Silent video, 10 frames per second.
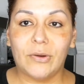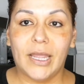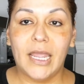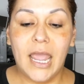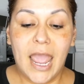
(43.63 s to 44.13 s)

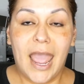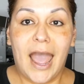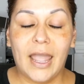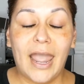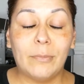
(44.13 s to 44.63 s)
Okay,
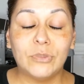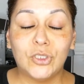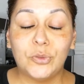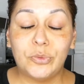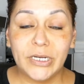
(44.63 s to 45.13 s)
I'm
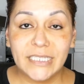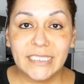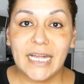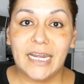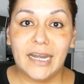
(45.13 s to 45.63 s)
super
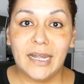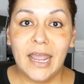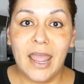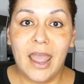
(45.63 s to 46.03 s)
excited